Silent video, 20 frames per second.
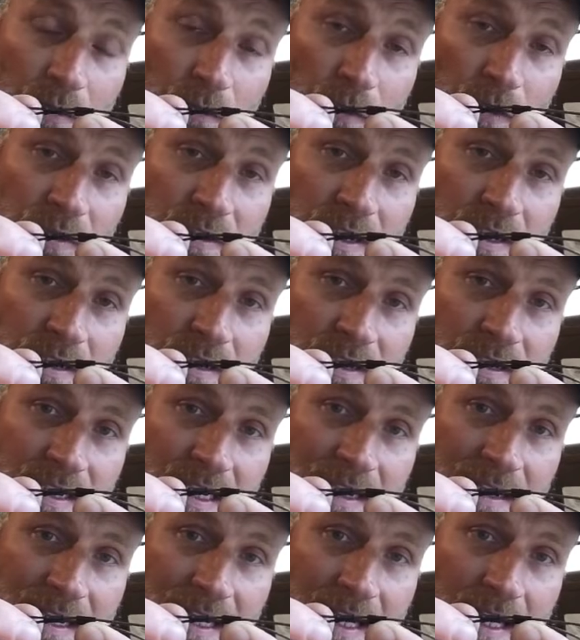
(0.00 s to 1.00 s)
you want it to
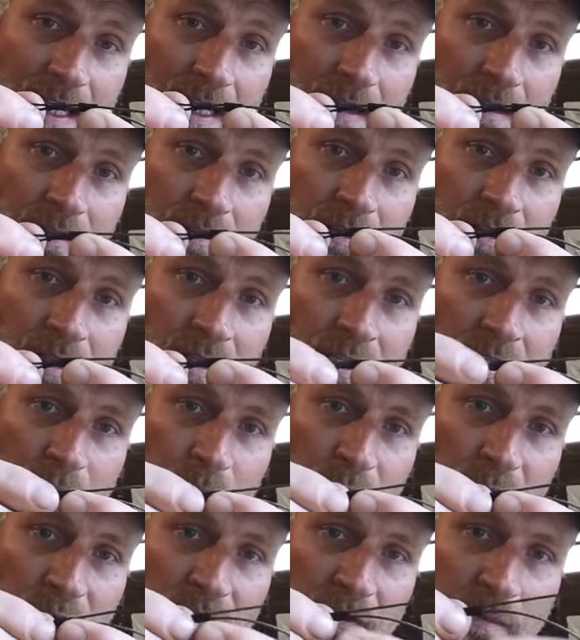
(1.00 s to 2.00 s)
sit there,
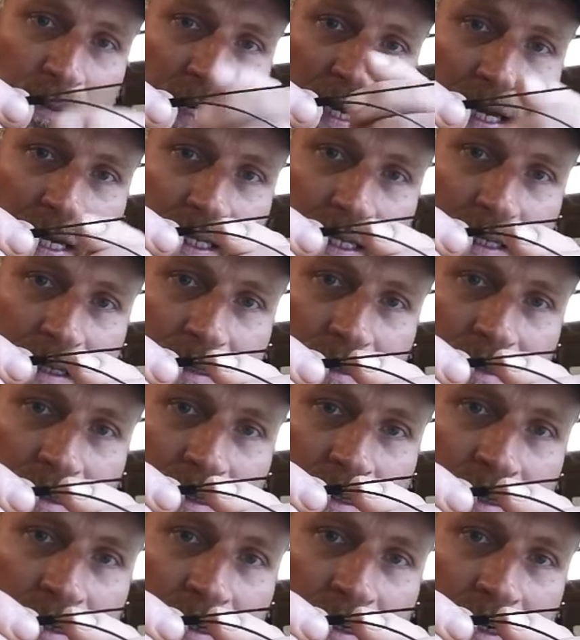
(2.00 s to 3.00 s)
move it back
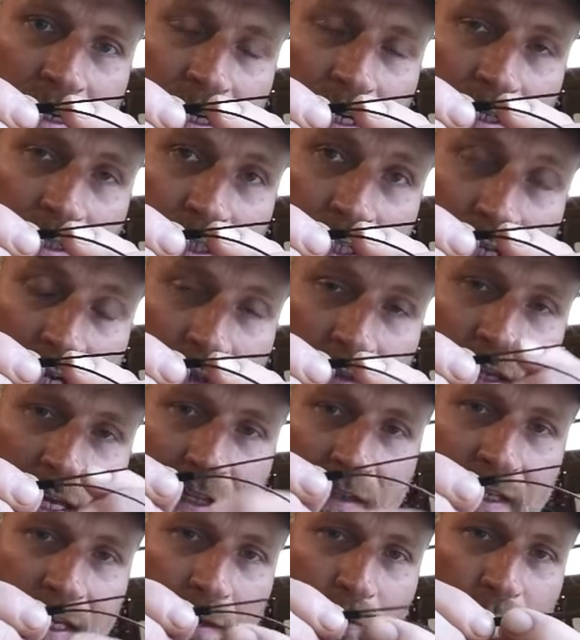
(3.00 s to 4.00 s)
and cut
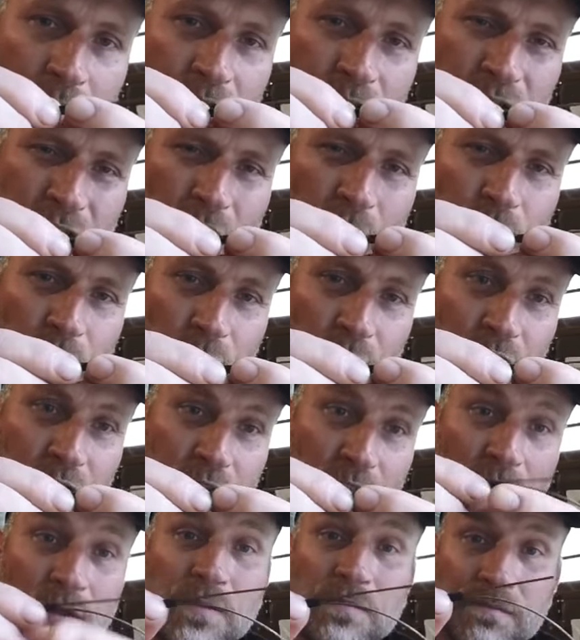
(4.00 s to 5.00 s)
that there. What you don't want to
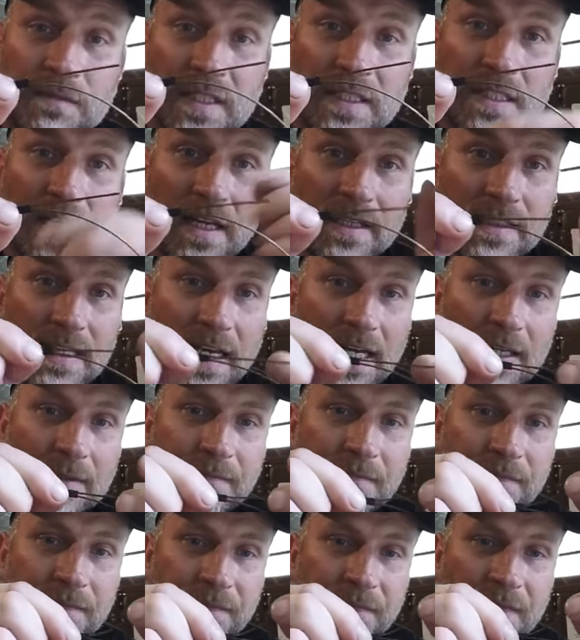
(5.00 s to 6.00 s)
do is like that,
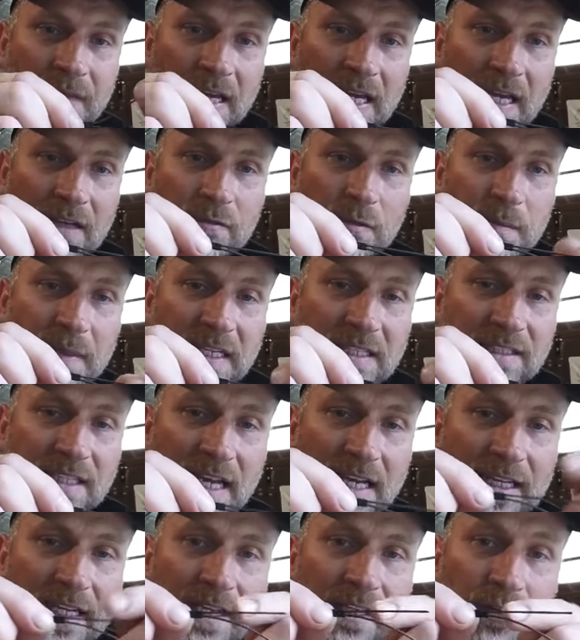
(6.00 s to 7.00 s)
have a big
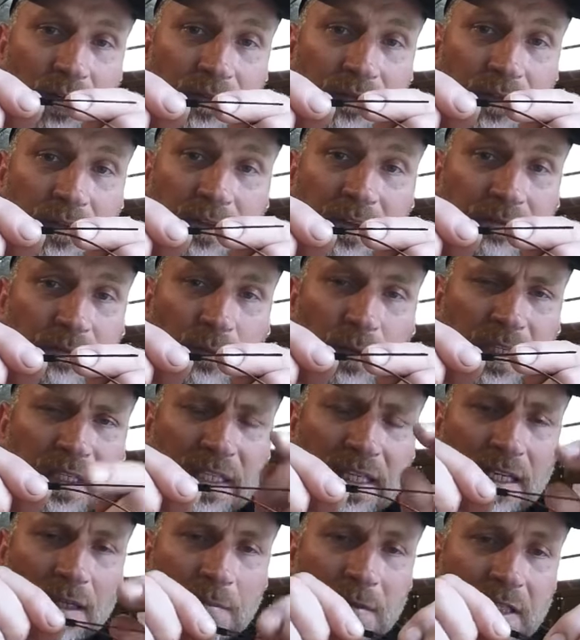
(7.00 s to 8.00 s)
tag end off or even one
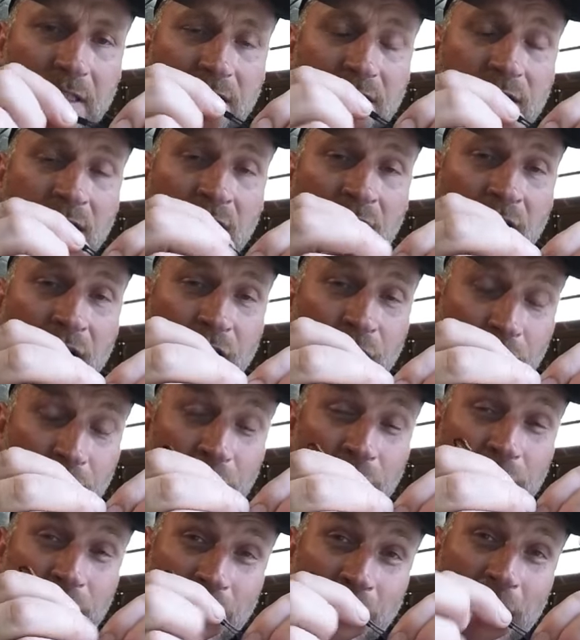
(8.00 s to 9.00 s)
here because you're
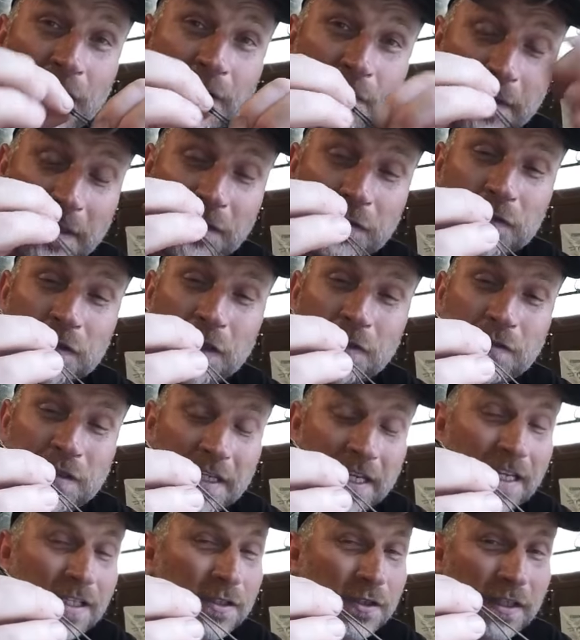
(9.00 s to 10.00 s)
going to find when you're
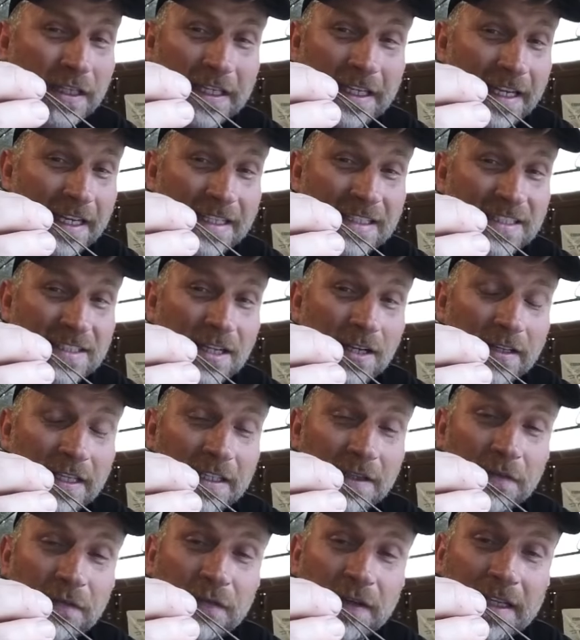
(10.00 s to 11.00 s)
using it, you're going to get it stuck
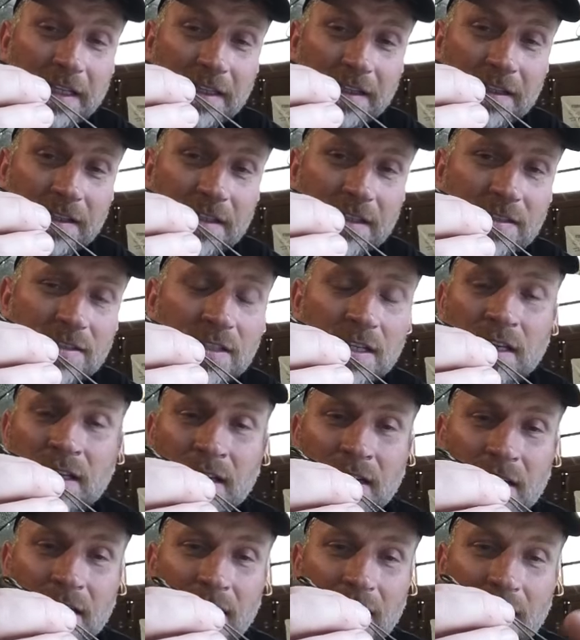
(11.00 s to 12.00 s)
in your fingers,
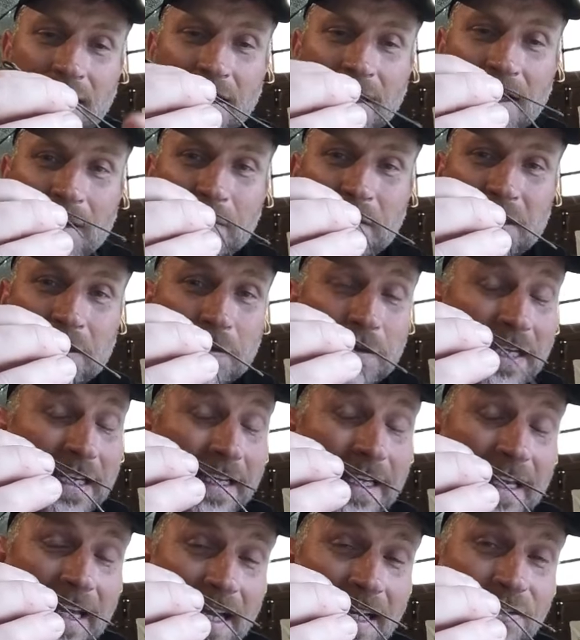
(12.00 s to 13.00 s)
um, you'll get
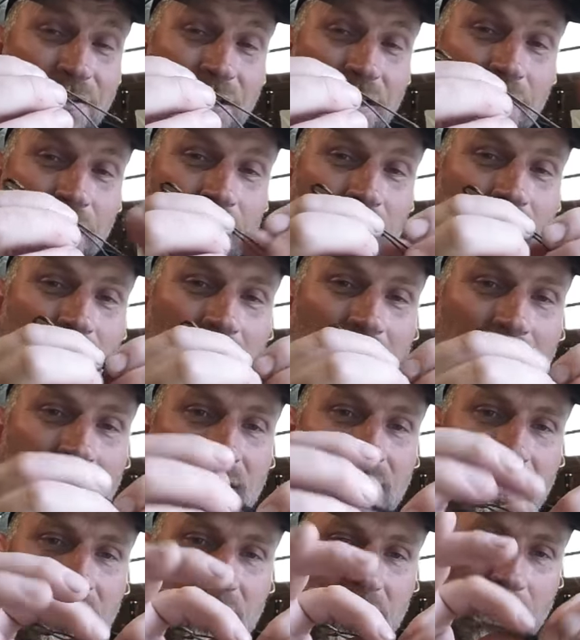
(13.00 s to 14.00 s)
it catching on
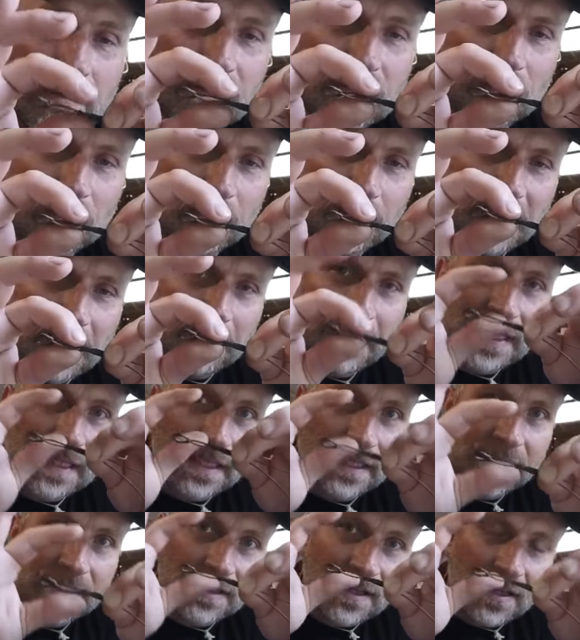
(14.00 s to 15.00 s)
things. So it's all about making it